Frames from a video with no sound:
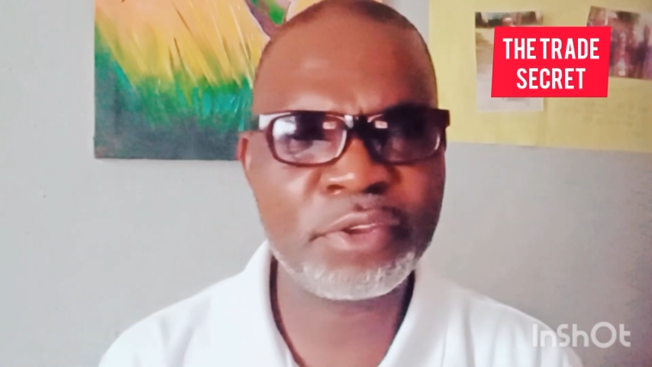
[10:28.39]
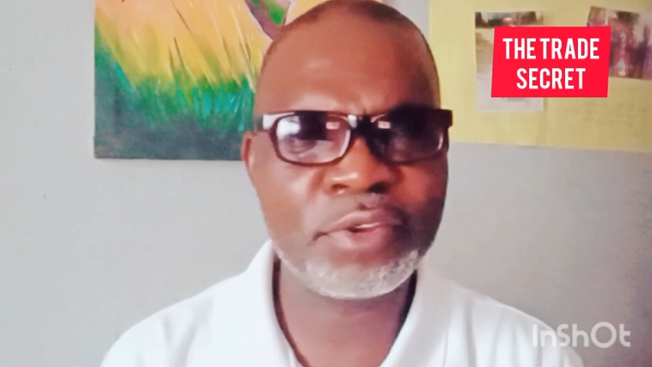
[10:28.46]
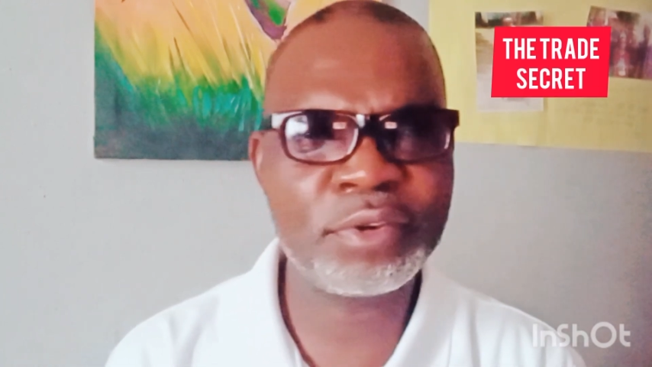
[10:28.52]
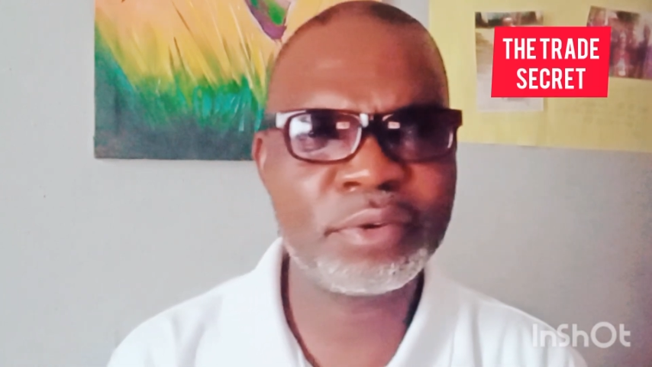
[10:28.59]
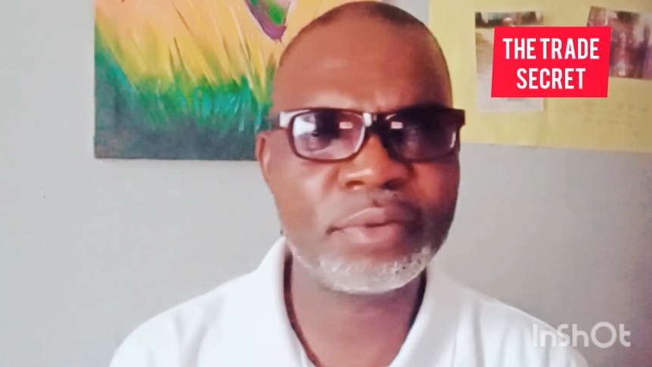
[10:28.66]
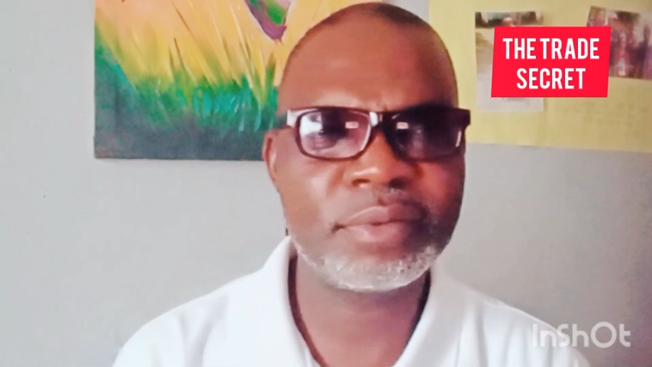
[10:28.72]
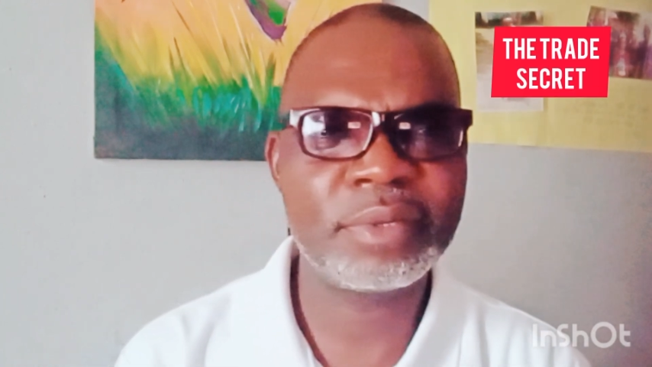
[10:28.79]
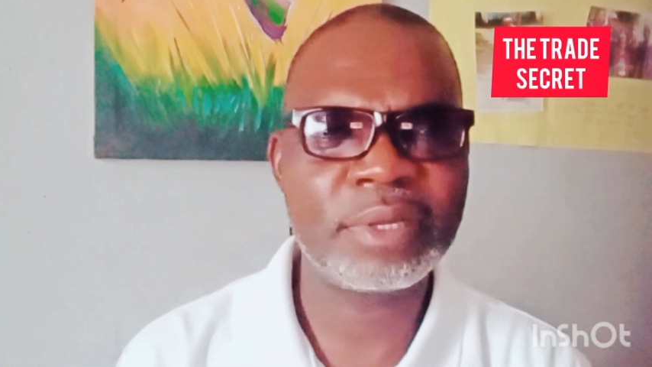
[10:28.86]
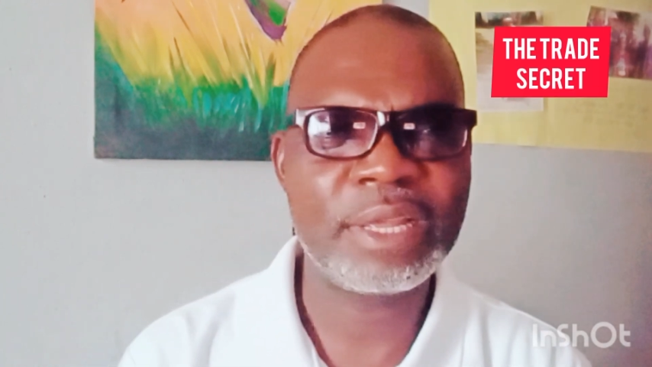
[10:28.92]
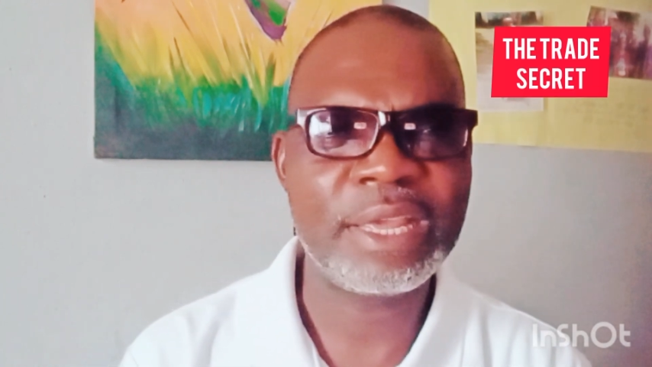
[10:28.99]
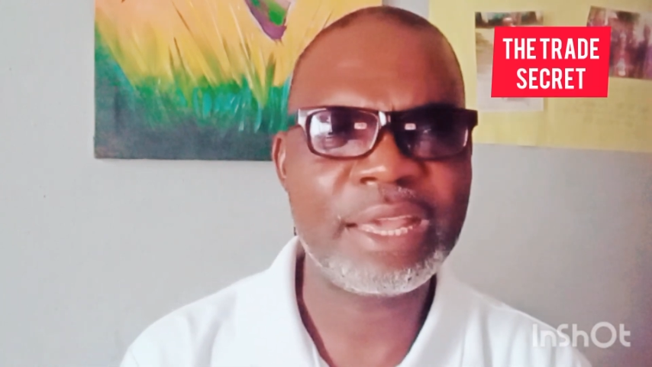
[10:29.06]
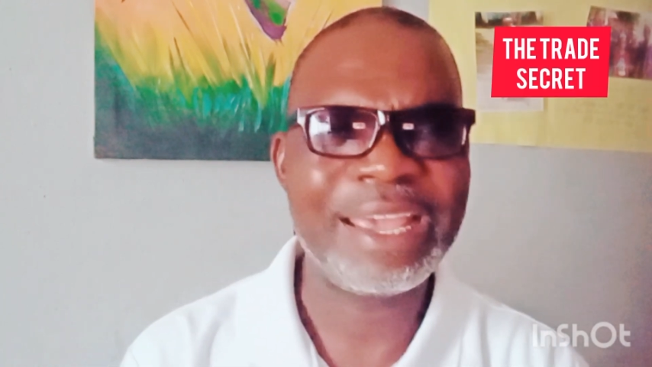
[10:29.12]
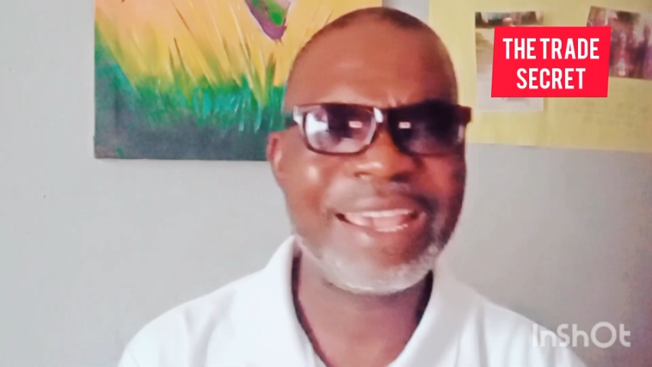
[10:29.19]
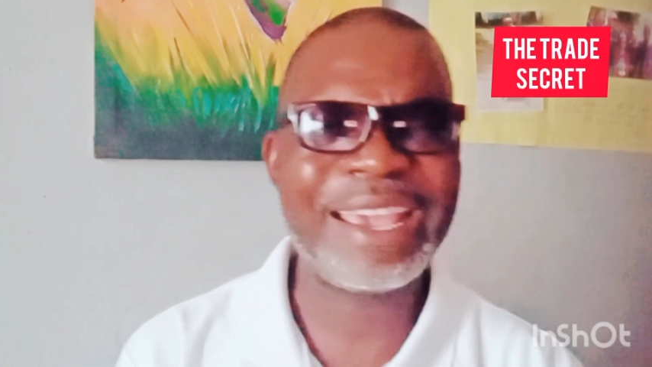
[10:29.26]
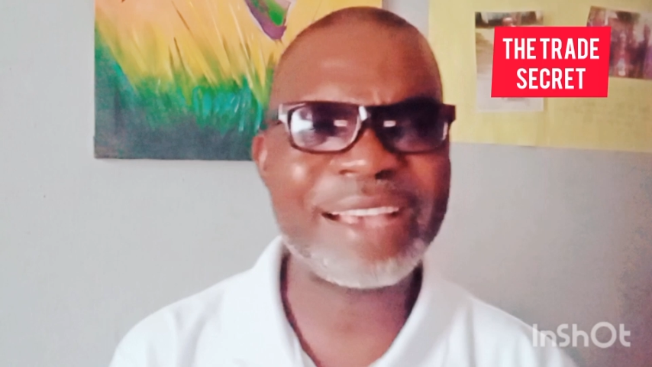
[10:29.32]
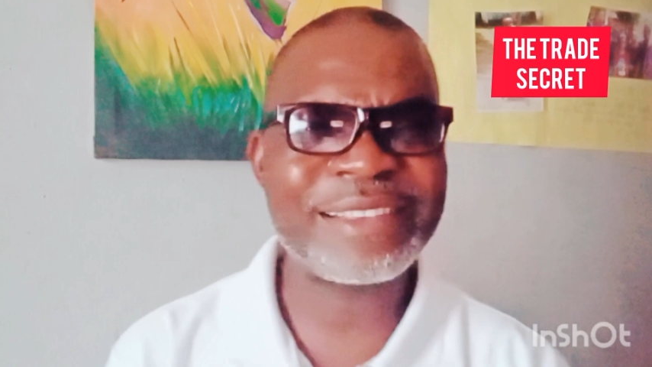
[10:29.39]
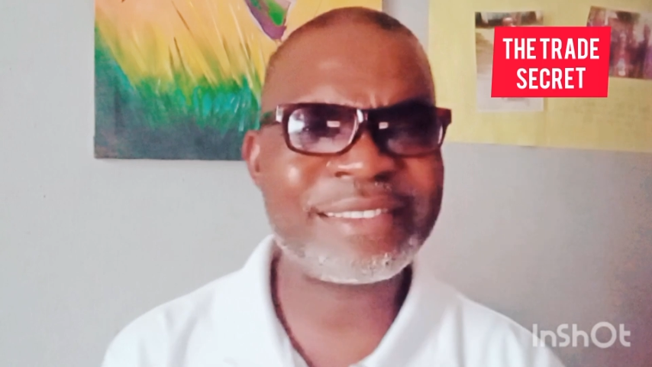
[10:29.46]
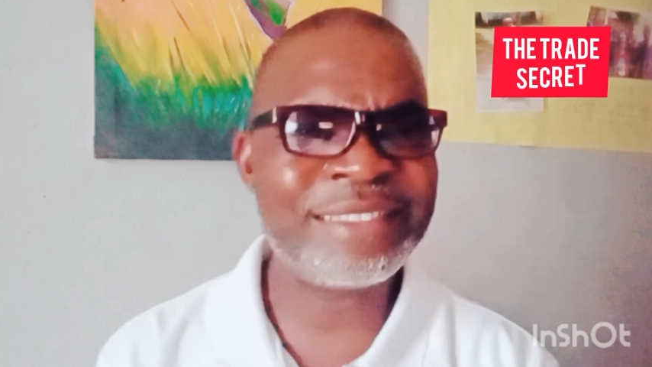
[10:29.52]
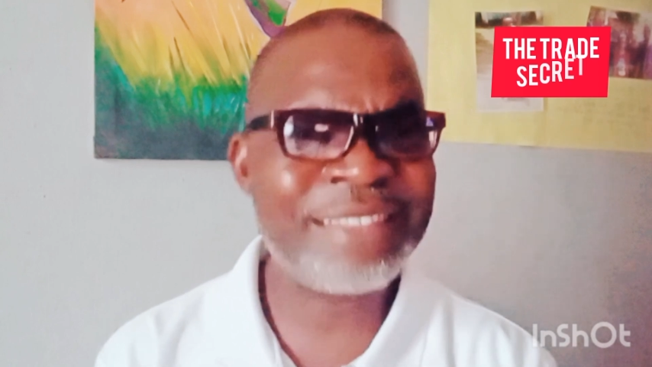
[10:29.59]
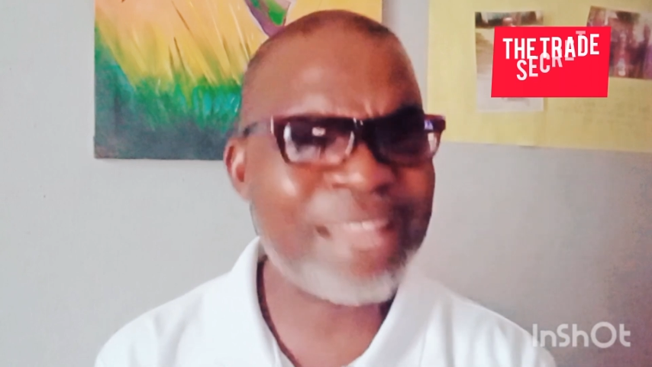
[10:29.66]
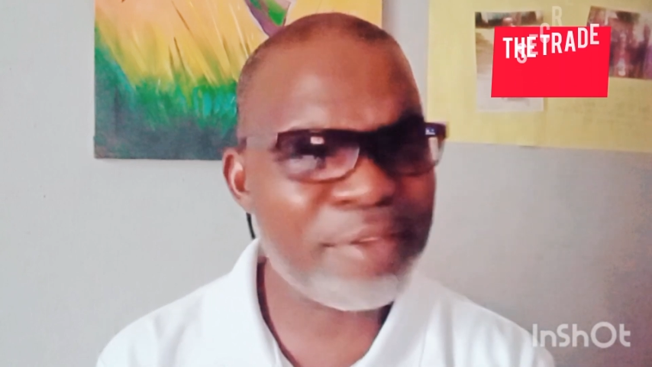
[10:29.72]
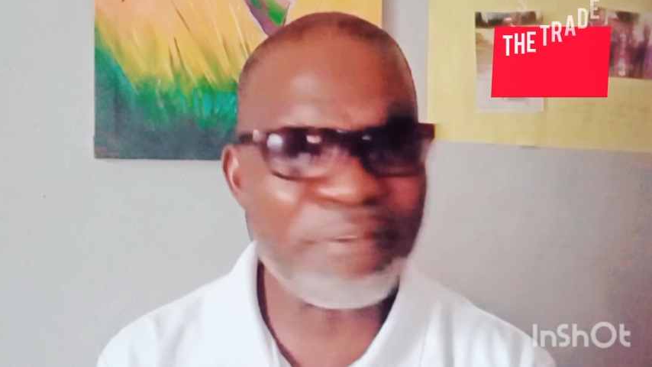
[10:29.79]
you. He
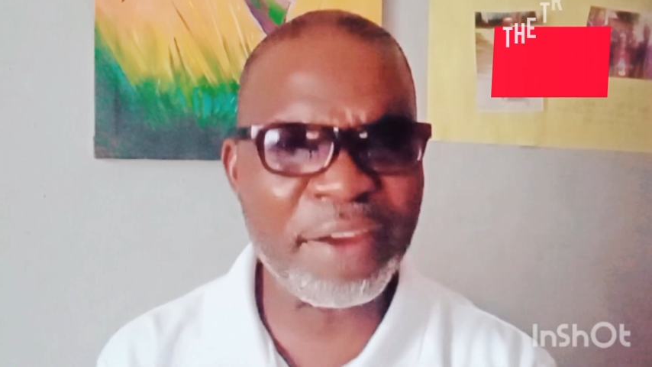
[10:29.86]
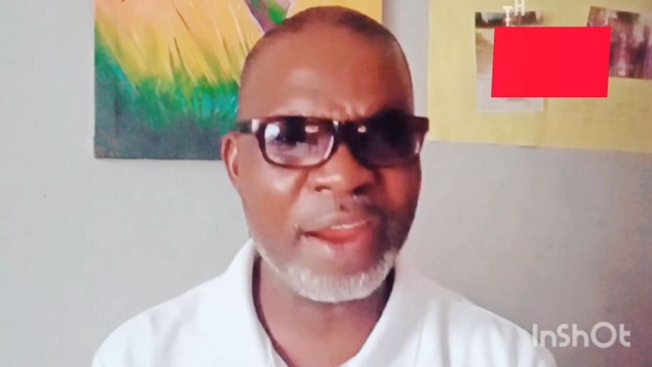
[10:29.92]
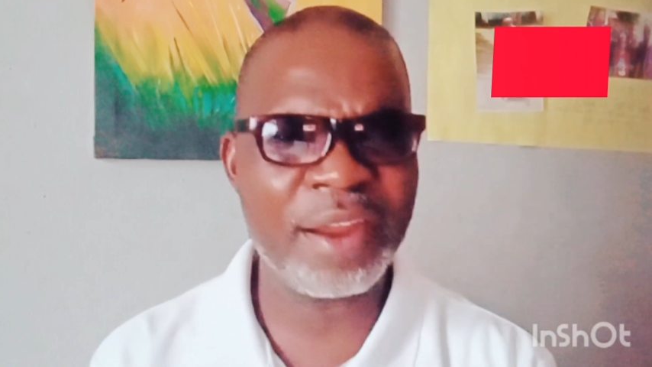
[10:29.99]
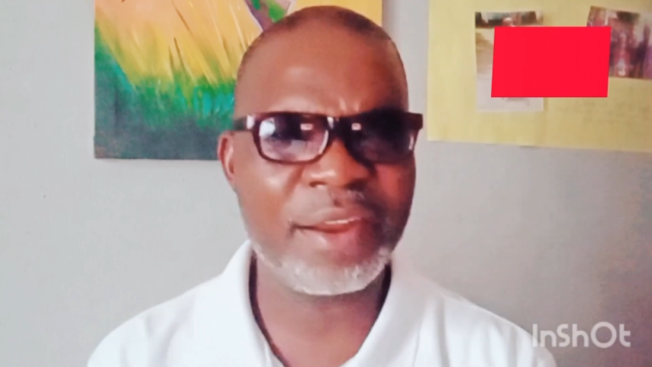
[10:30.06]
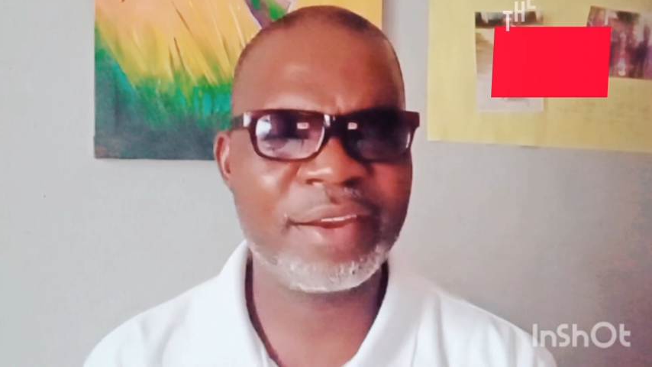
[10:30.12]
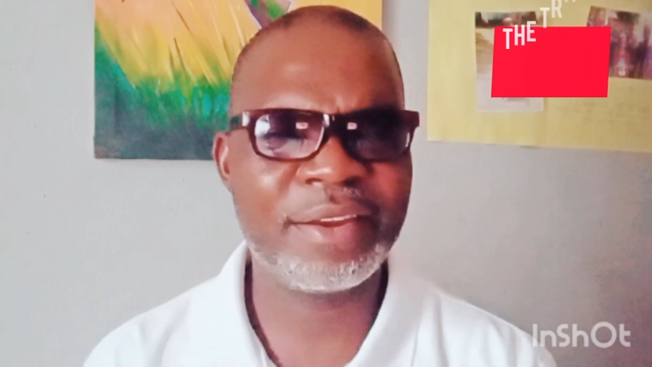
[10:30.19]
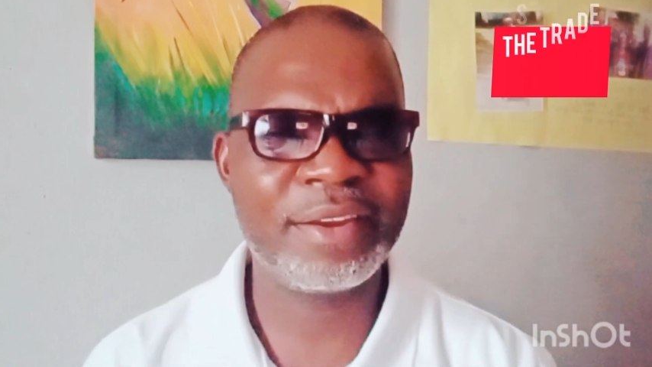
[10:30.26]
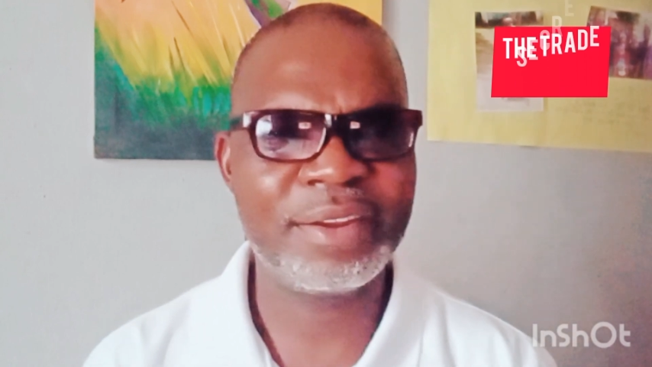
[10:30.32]
has never.